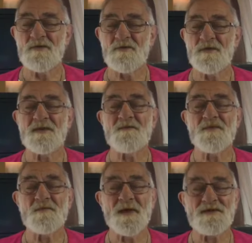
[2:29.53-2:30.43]
One of the
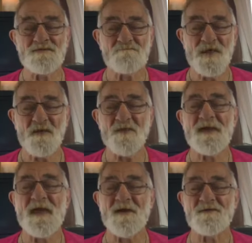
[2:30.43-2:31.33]
ways of blowing
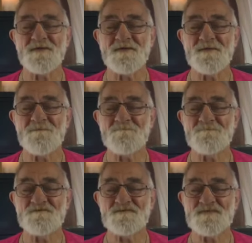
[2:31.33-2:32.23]
out
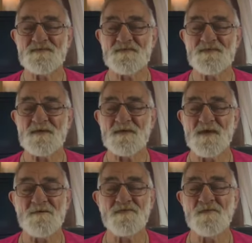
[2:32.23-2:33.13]
that
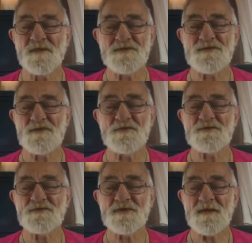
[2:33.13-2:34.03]
I've always
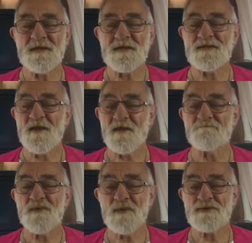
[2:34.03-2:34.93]
used is like
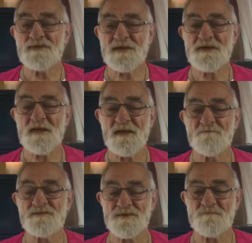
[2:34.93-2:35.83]
pursing the
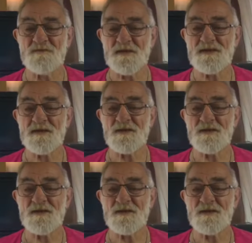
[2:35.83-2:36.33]
lips a bit